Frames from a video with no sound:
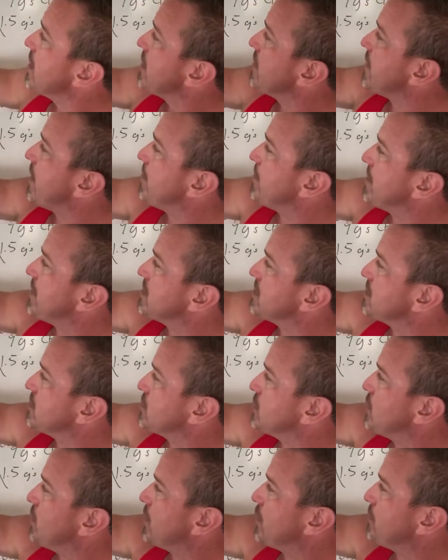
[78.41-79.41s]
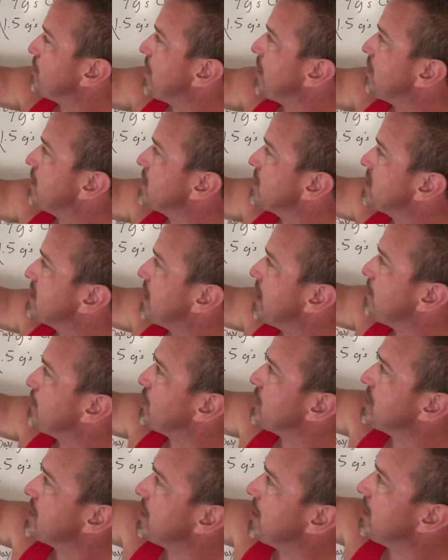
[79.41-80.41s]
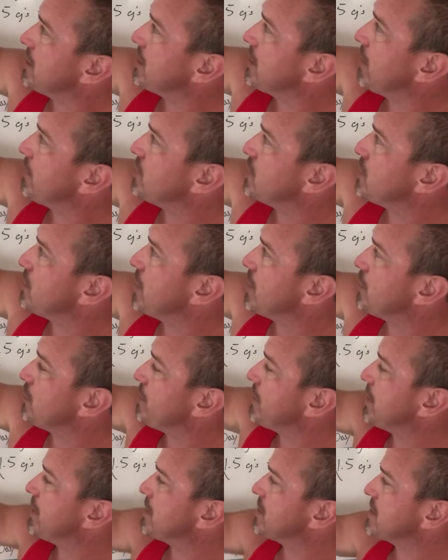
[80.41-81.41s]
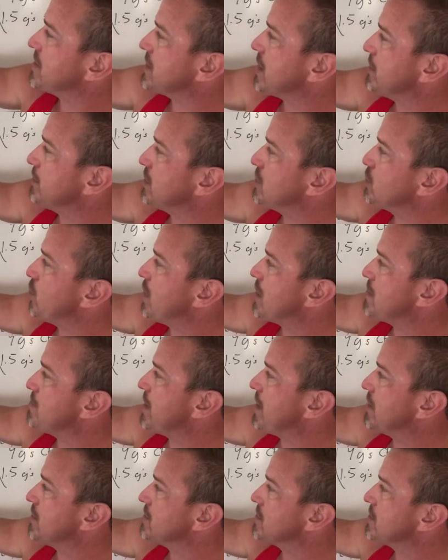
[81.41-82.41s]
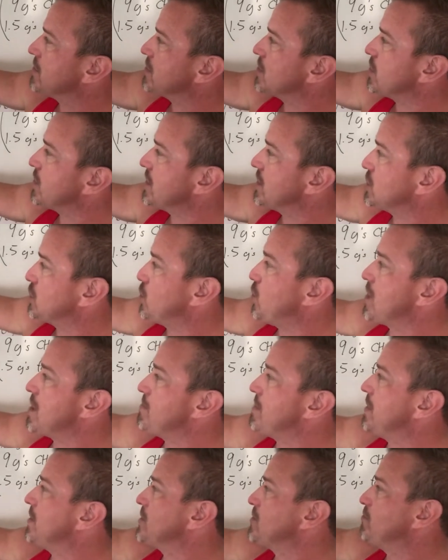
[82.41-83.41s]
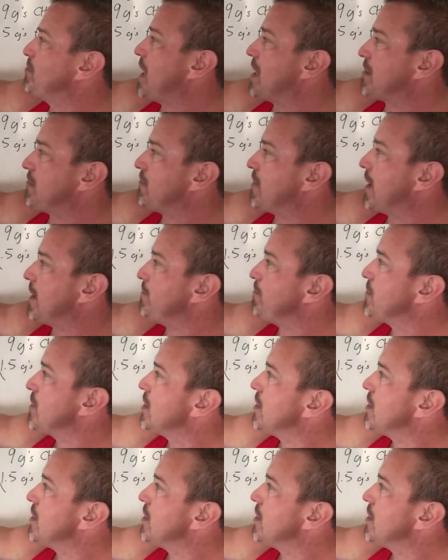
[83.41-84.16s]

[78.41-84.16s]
that means 200 pounds, 10% of 200 pounds is gonna be 20 pounds. So he has 20 pounds of body fat.